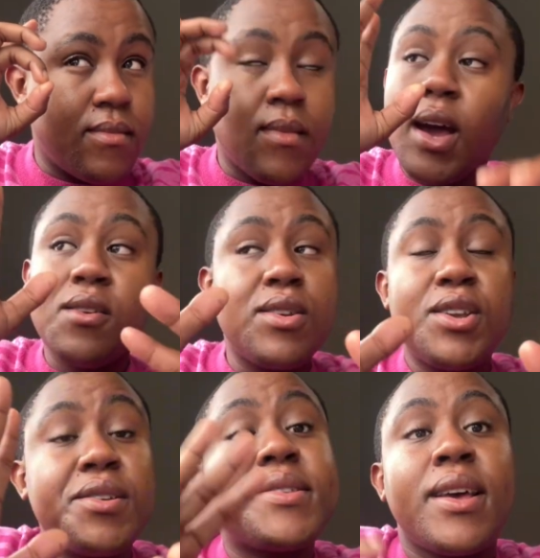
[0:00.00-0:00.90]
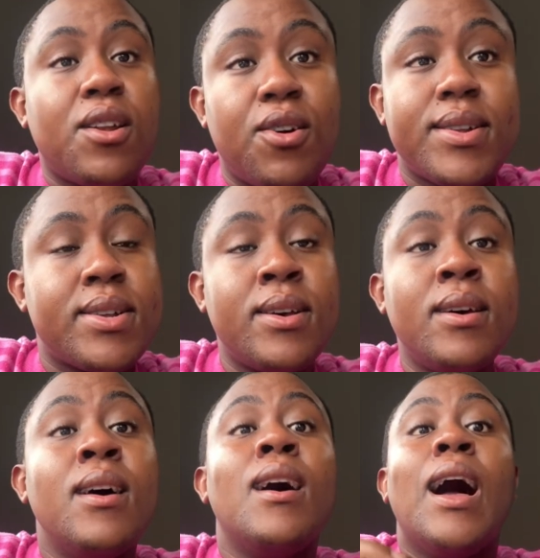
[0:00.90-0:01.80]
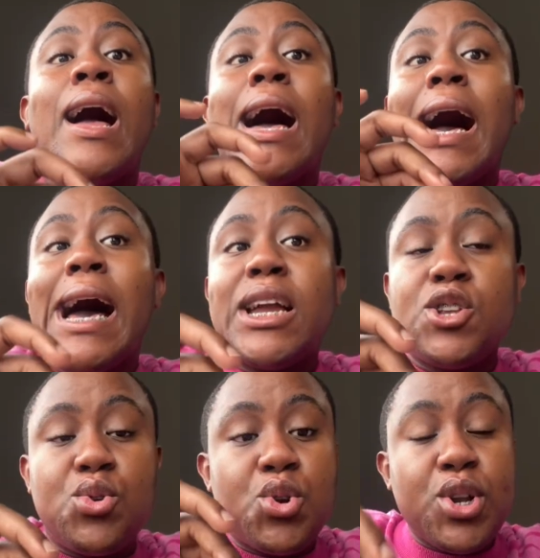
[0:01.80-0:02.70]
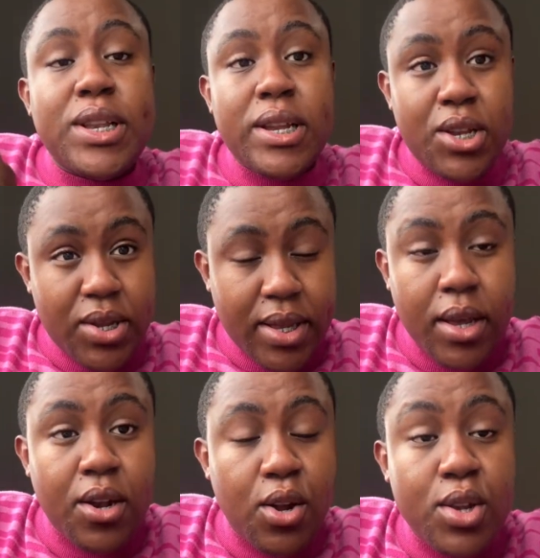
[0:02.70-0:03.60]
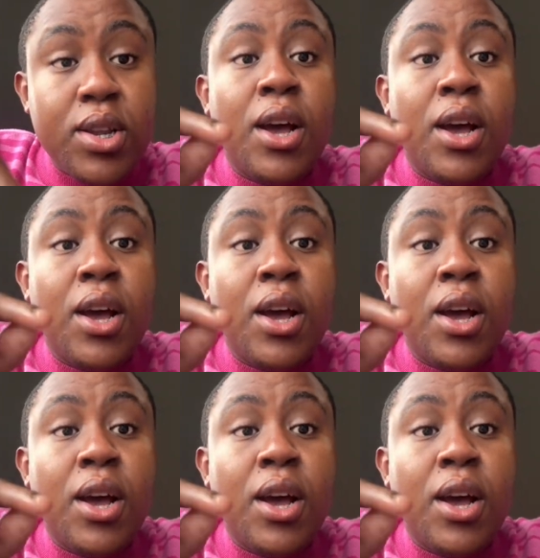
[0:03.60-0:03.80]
I don't need to say a lot. I do not need to say a lot.